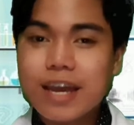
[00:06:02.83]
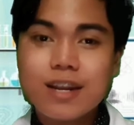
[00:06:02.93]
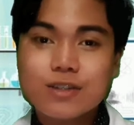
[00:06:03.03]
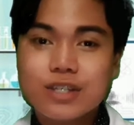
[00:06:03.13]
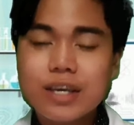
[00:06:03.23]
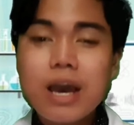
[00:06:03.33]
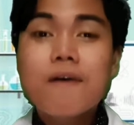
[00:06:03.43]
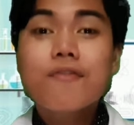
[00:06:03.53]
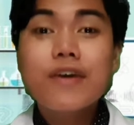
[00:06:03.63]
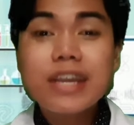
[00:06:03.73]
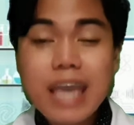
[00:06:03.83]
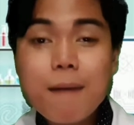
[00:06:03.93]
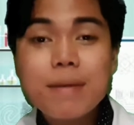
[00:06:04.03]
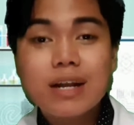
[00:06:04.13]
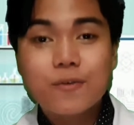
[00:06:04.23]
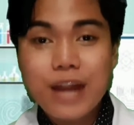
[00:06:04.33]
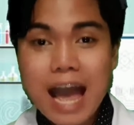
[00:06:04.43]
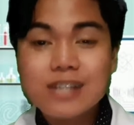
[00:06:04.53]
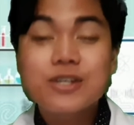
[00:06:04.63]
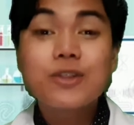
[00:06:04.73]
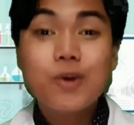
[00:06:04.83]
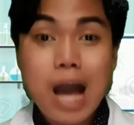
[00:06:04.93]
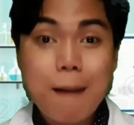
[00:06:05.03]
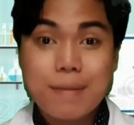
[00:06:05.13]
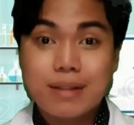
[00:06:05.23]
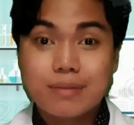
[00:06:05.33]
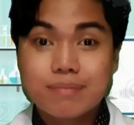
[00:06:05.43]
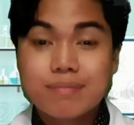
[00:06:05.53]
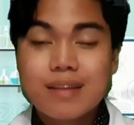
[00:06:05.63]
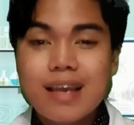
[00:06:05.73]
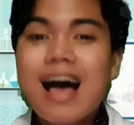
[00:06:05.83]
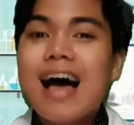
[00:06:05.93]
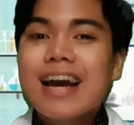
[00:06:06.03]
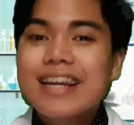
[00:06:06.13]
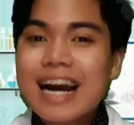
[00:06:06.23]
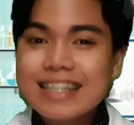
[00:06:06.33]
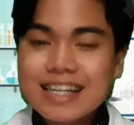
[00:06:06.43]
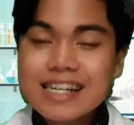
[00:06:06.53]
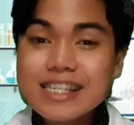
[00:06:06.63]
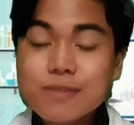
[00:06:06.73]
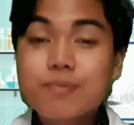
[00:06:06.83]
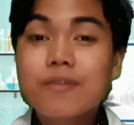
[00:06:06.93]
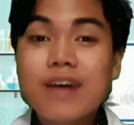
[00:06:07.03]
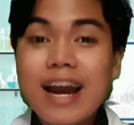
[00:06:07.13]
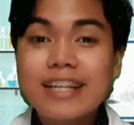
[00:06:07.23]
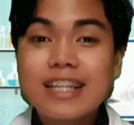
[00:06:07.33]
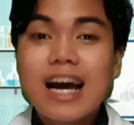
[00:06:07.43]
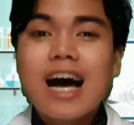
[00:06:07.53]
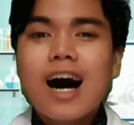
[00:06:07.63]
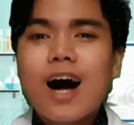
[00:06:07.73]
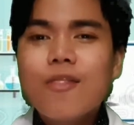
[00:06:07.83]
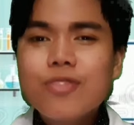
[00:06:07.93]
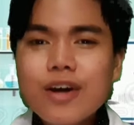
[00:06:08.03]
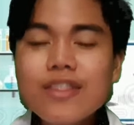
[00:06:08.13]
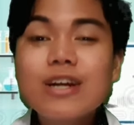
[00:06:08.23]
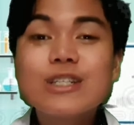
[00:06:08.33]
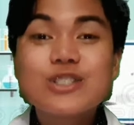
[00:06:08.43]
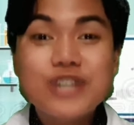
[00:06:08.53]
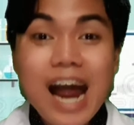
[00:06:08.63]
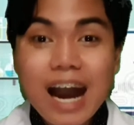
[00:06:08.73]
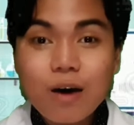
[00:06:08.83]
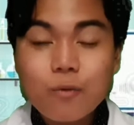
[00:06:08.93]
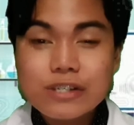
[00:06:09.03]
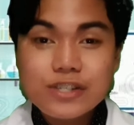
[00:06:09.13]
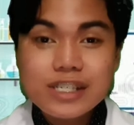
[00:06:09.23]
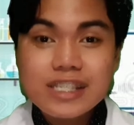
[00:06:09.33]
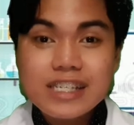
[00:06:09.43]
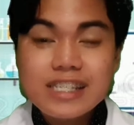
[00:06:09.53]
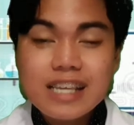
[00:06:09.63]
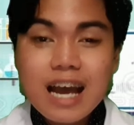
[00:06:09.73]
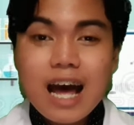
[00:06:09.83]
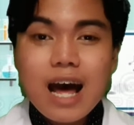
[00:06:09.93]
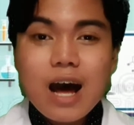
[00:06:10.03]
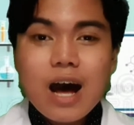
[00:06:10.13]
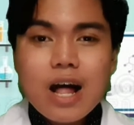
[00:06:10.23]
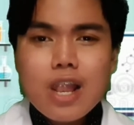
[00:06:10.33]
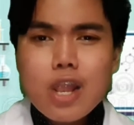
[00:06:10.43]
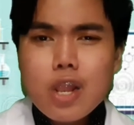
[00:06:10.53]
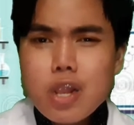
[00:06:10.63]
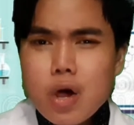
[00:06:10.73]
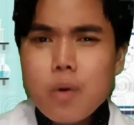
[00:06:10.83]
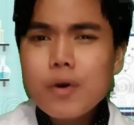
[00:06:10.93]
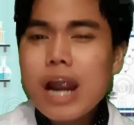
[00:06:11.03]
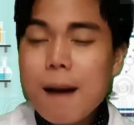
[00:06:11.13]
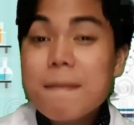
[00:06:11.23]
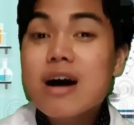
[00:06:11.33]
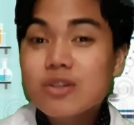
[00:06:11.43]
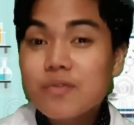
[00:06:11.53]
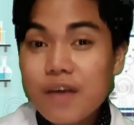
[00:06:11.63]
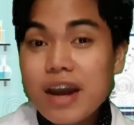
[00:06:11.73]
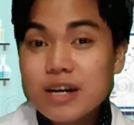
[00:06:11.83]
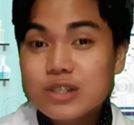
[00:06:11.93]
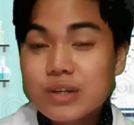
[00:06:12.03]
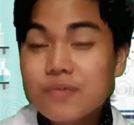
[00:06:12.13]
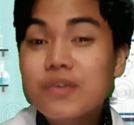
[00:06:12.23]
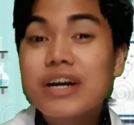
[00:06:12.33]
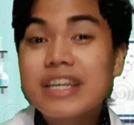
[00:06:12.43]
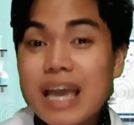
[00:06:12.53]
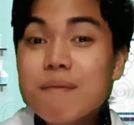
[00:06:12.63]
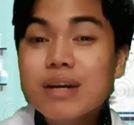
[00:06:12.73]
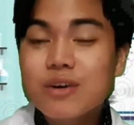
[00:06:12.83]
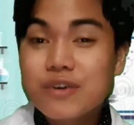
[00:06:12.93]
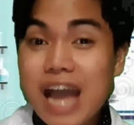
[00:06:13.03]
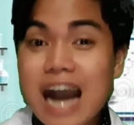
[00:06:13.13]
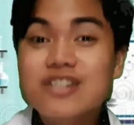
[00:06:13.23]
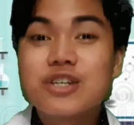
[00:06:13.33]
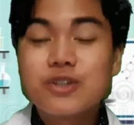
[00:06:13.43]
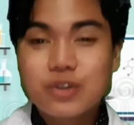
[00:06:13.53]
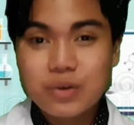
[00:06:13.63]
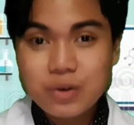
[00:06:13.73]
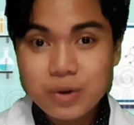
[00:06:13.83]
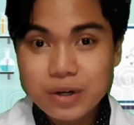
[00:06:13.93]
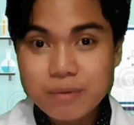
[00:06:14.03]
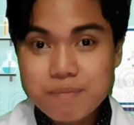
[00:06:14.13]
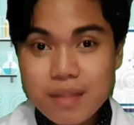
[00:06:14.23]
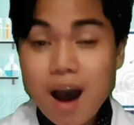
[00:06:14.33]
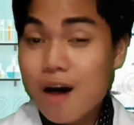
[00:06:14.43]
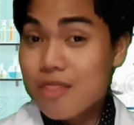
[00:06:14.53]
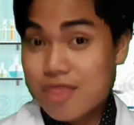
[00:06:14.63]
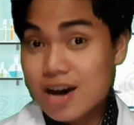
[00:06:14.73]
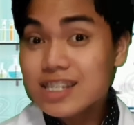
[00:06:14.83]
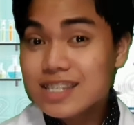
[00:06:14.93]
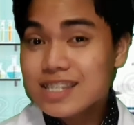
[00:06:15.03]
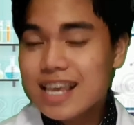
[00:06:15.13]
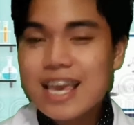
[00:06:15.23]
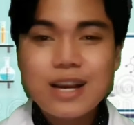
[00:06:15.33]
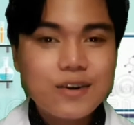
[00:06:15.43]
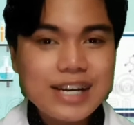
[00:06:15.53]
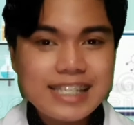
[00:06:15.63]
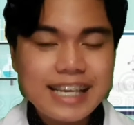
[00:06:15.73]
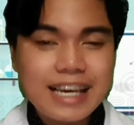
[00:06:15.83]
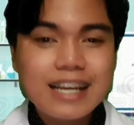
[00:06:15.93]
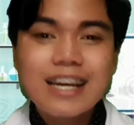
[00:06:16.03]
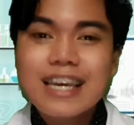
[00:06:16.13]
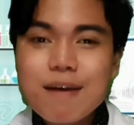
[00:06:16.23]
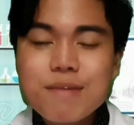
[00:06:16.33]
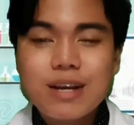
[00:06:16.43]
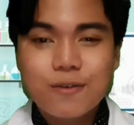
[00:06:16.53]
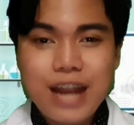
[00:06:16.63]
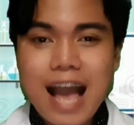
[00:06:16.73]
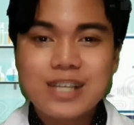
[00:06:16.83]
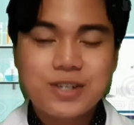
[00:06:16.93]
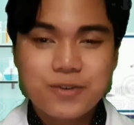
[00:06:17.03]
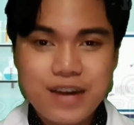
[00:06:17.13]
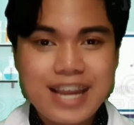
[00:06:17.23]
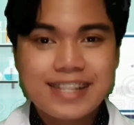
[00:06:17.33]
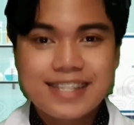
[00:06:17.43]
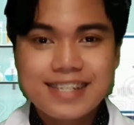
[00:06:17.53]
energy for a chemical reaction to happen. Catalysts provide another track which just needs lower amount of energy for a chemical reaction to occur, thus increasing chemical reaction rate.